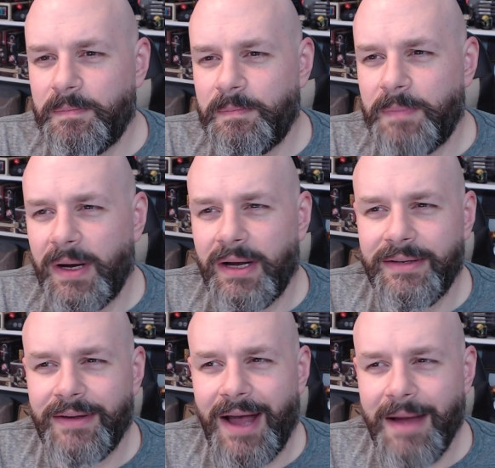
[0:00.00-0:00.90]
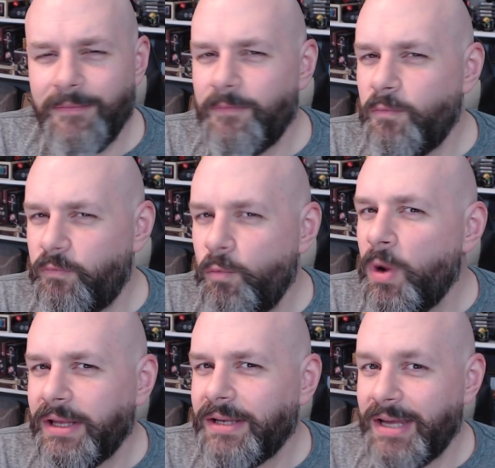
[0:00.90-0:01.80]
But I'm
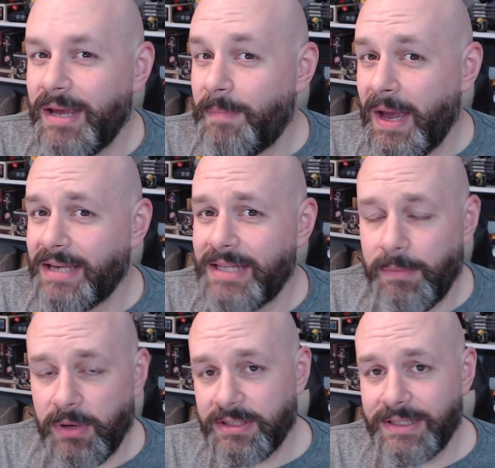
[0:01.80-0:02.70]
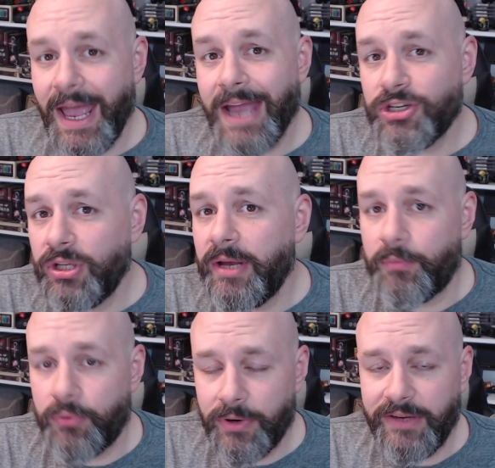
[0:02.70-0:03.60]
willing to get past that, because it's actually a
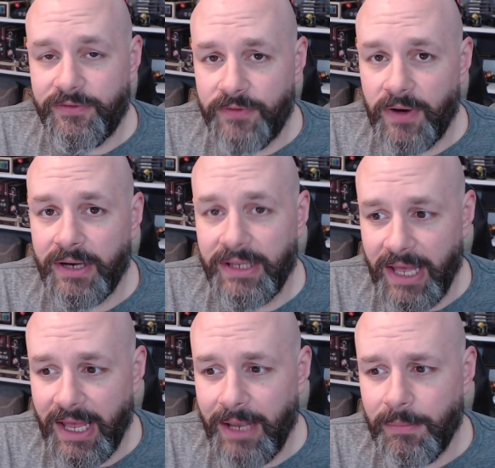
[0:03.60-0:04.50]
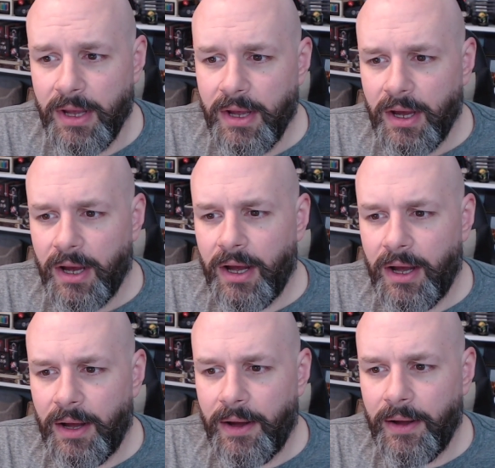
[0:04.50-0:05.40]
pretty fun game.
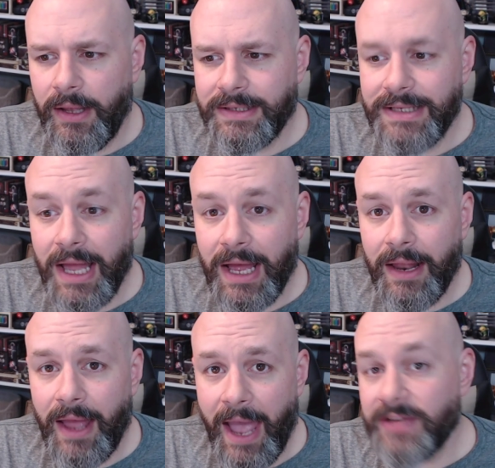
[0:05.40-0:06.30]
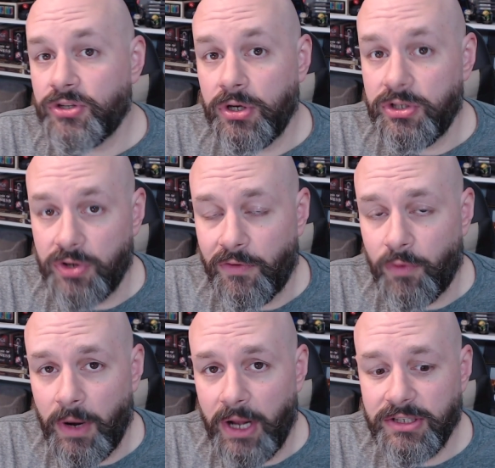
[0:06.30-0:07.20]
It's not as good as
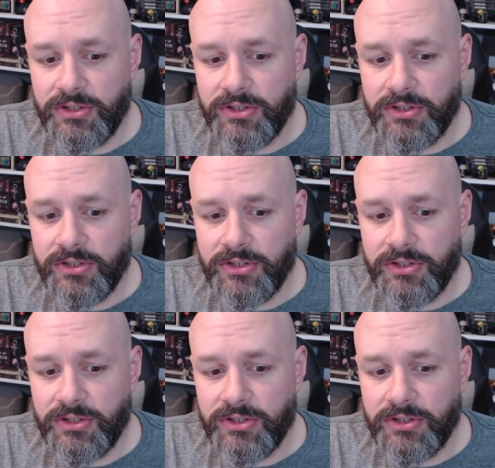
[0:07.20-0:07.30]
Overwatch.